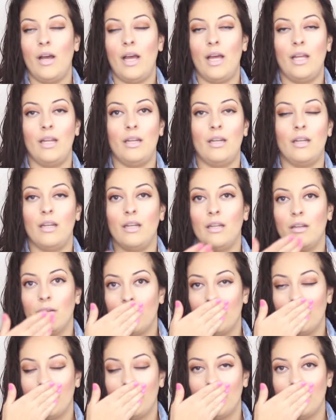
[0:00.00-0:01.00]
And
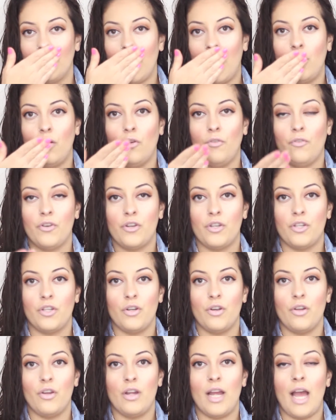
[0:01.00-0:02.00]
I know for
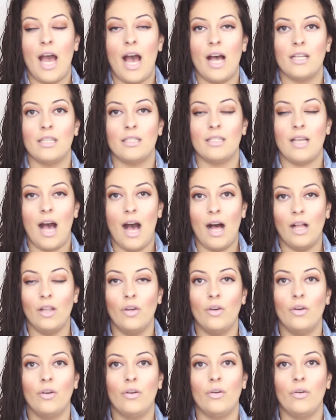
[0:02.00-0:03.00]
sure it has
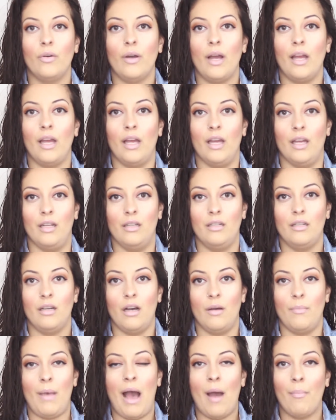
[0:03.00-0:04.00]
aloe and
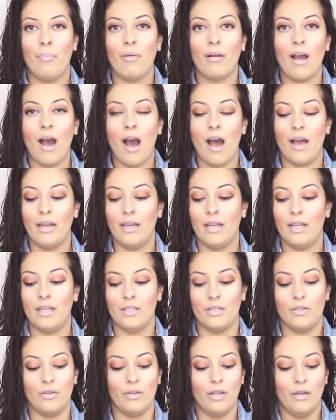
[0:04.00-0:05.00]
apricot in it,
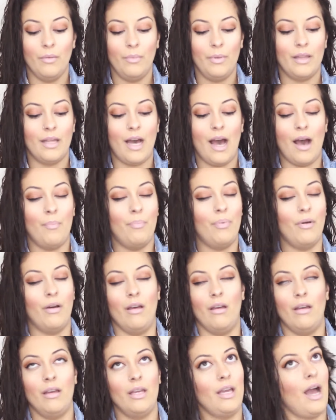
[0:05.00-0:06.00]
so it could be that.
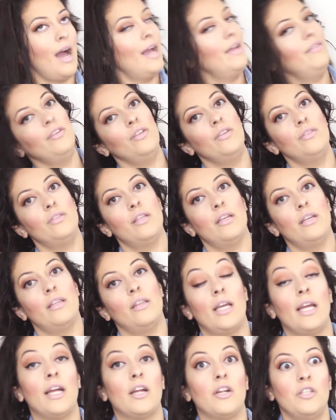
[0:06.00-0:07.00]
But I even used
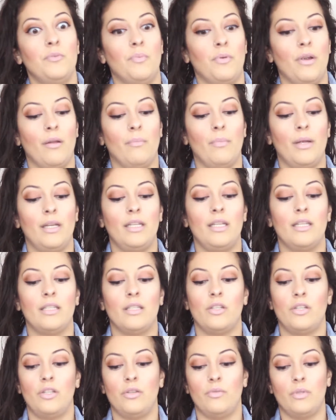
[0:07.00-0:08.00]
the hairspray on my niece,
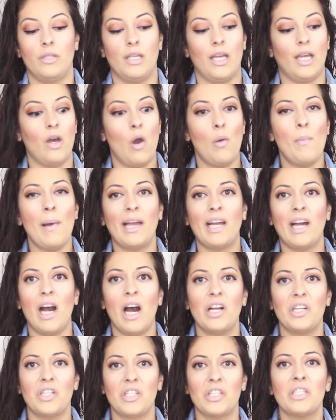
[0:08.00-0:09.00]
and she was like, "Oh my
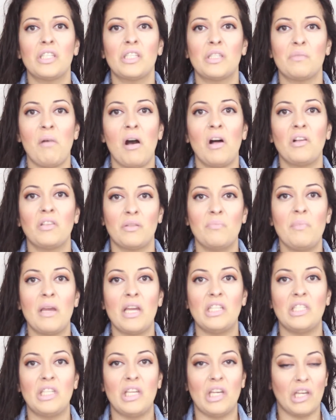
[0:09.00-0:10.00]
gosh, this smells
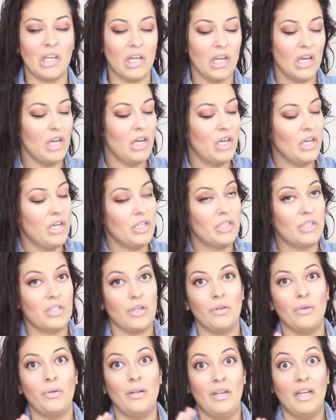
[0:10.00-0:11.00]
amazing."
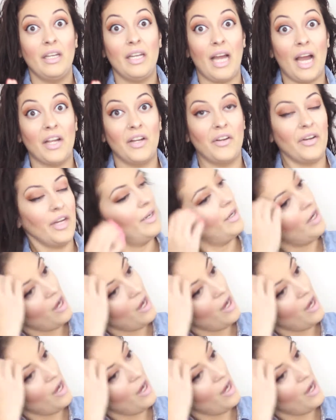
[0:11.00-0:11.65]
So I agree.